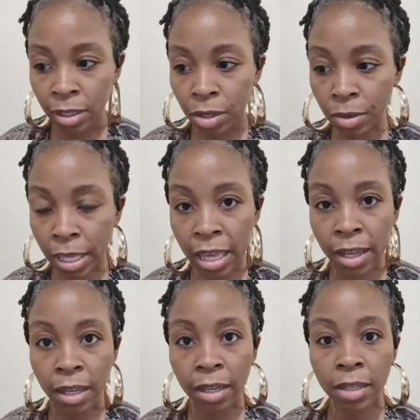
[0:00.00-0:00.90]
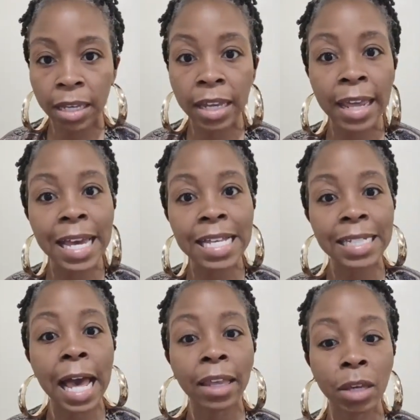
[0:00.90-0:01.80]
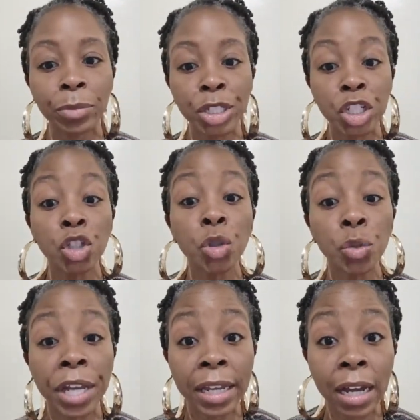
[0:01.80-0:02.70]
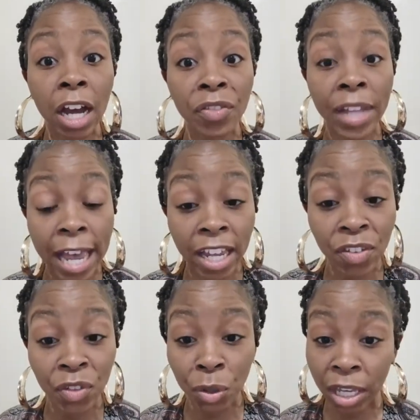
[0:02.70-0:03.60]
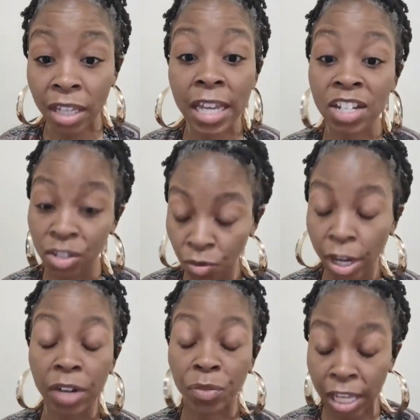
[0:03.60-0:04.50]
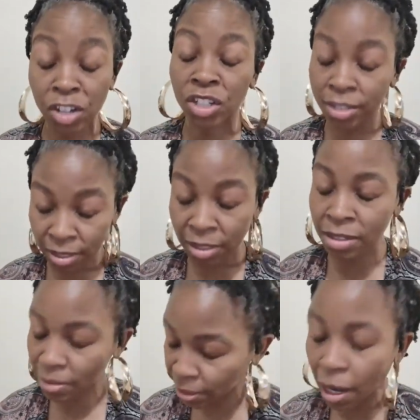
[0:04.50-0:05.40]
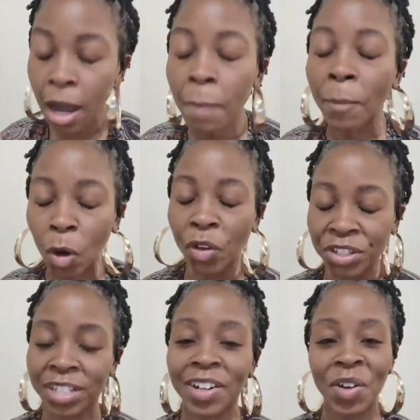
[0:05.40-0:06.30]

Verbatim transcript: okay and as i am a student of life okay yes gratification to the to the utmost